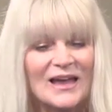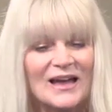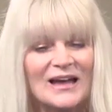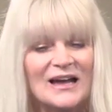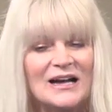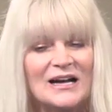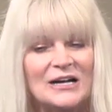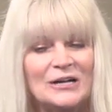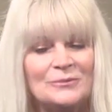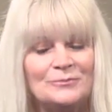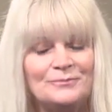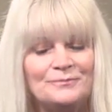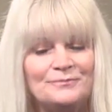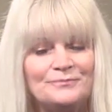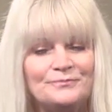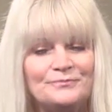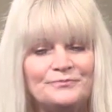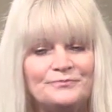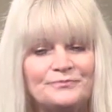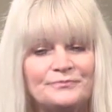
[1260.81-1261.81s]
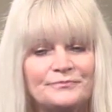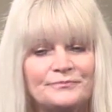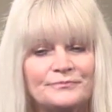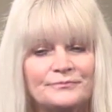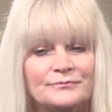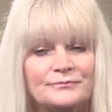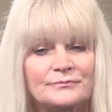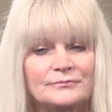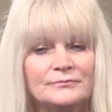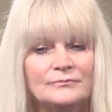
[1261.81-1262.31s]
Um,
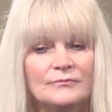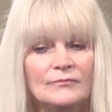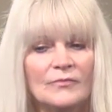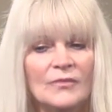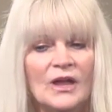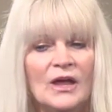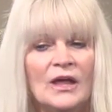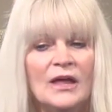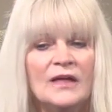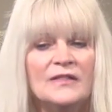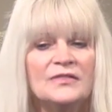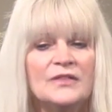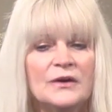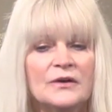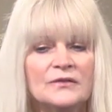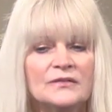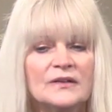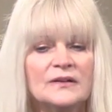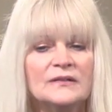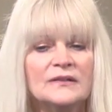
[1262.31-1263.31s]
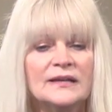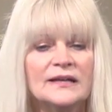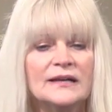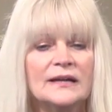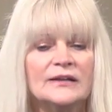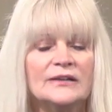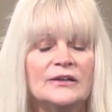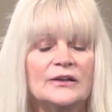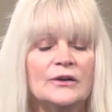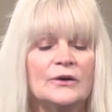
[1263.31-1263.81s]
there's a
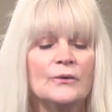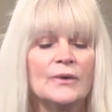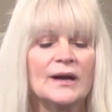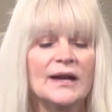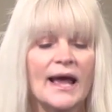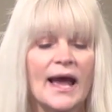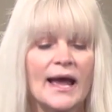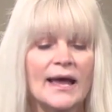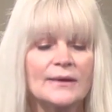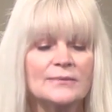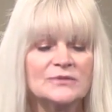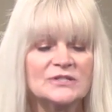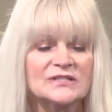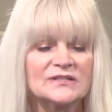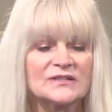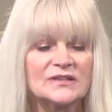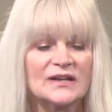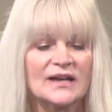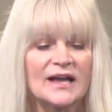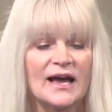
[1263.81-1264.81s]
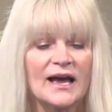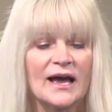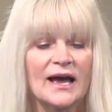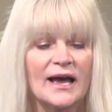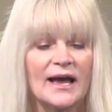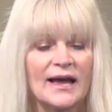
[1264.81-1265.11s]
little, you know what, I'm just gonna,